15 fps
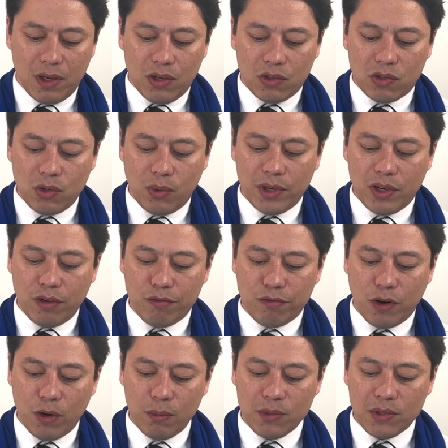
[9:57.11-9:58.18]
So it
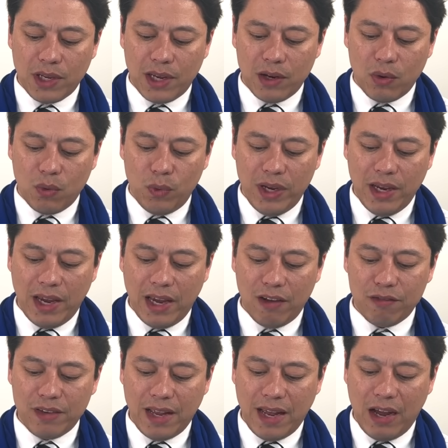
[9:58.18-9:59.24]
confirms that we
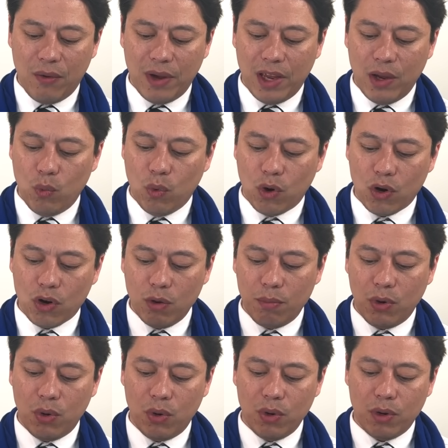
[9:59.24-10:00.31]
have now a
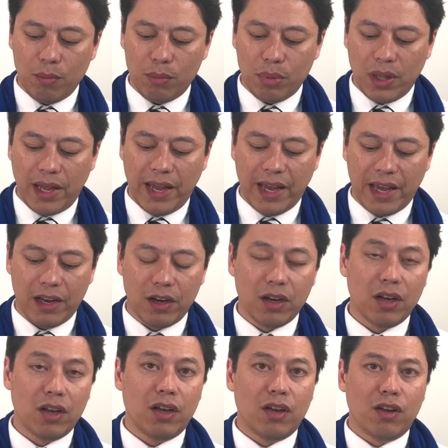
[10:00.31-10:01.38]
workable plan
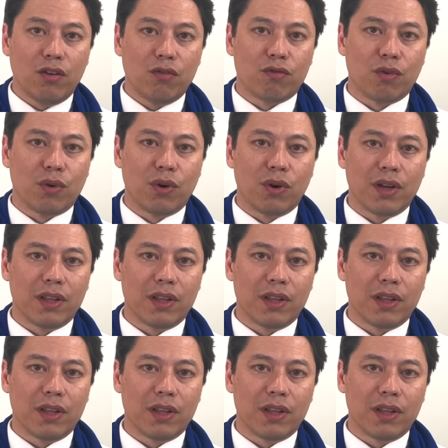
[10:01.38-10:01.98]
for